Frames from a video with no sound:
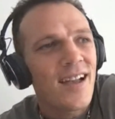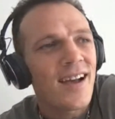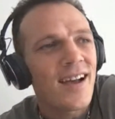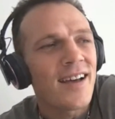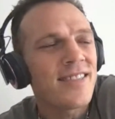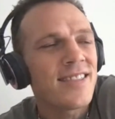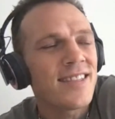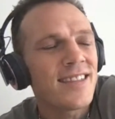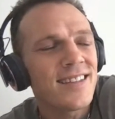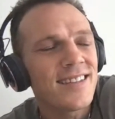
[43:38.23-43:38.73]

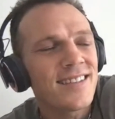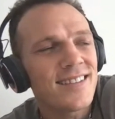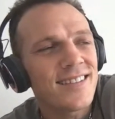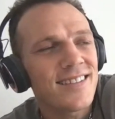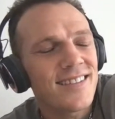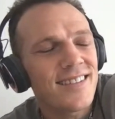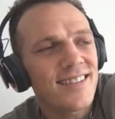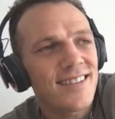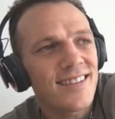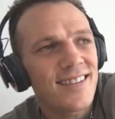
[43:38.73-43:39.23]
I think
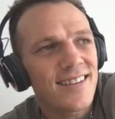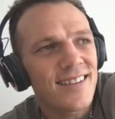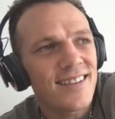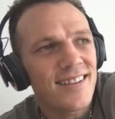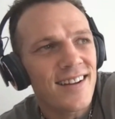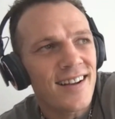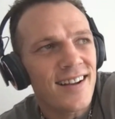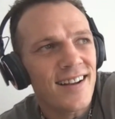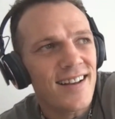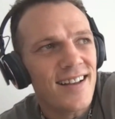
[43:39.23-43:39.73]

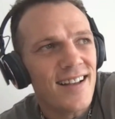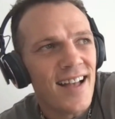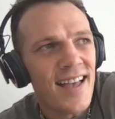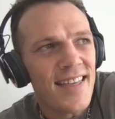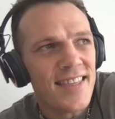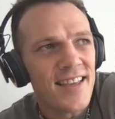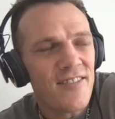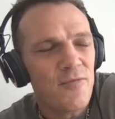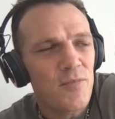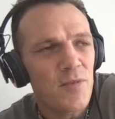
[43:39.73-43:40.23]

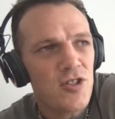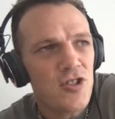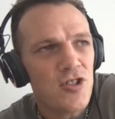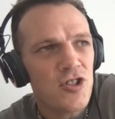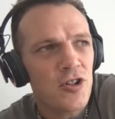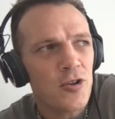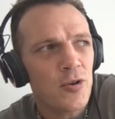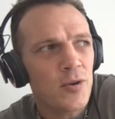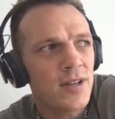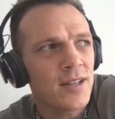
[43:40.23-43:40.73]
as I've
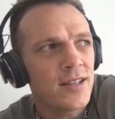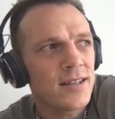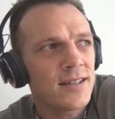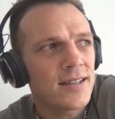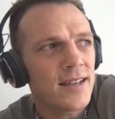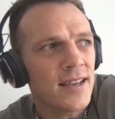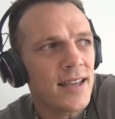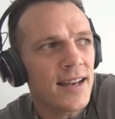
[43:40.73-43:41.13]
matured